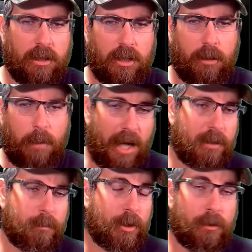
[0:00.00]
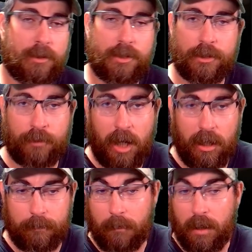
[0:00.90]
Item currency
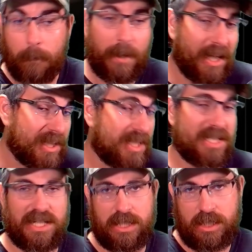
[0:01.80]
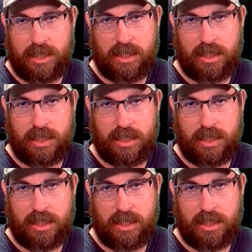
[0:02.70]
drop balancing.